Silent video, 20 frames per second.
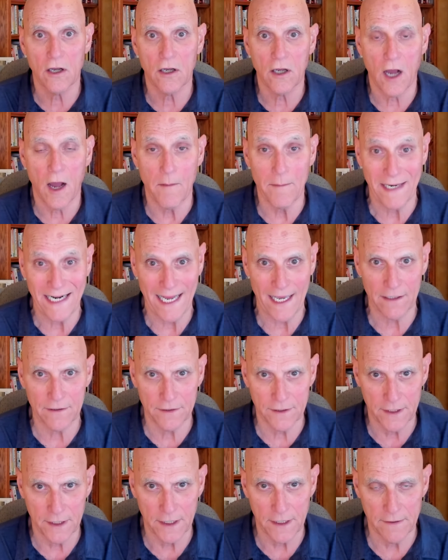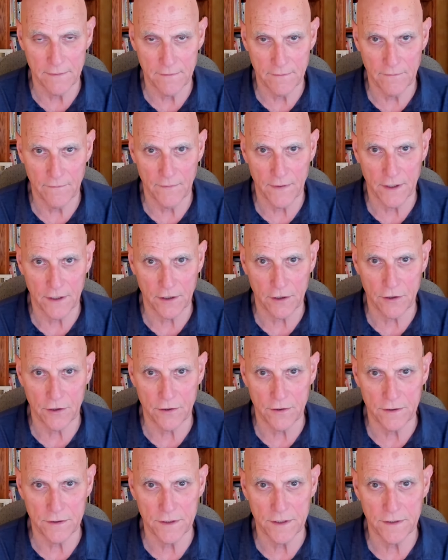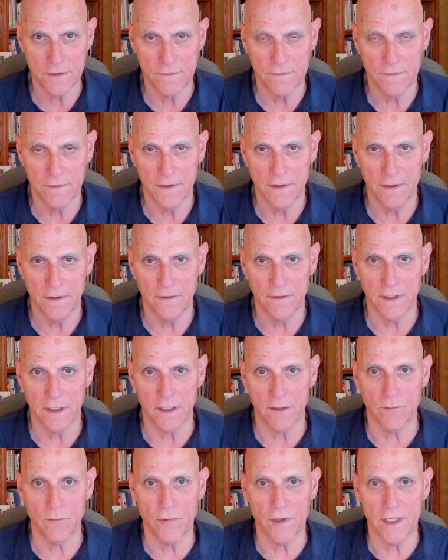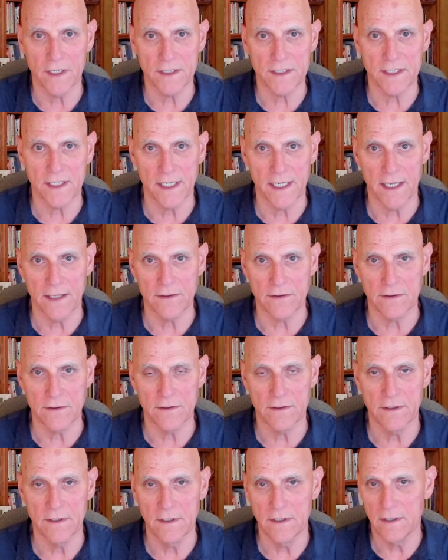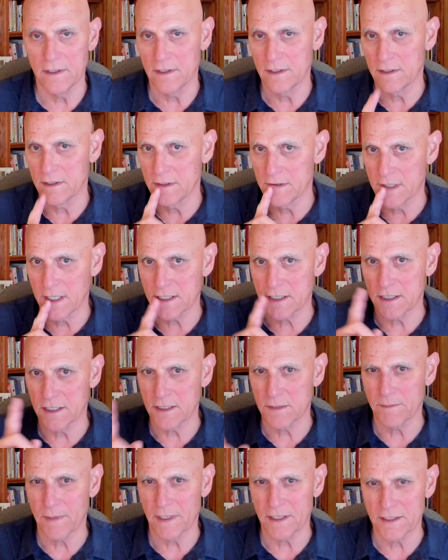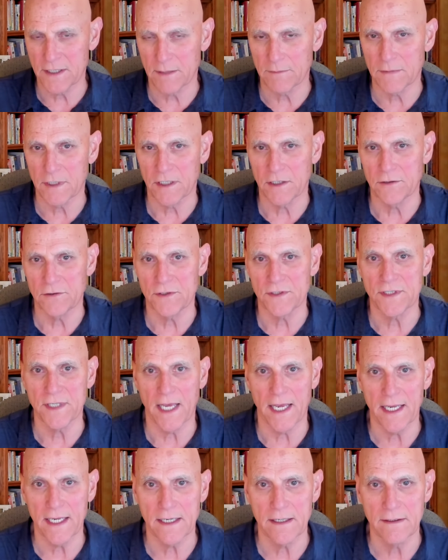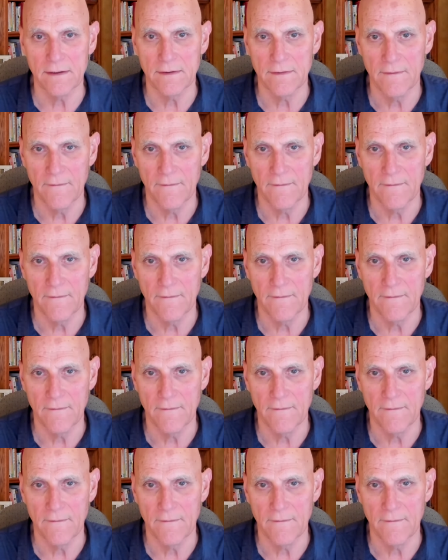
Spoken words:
commonality that occurs that can bring us together, not just by something you say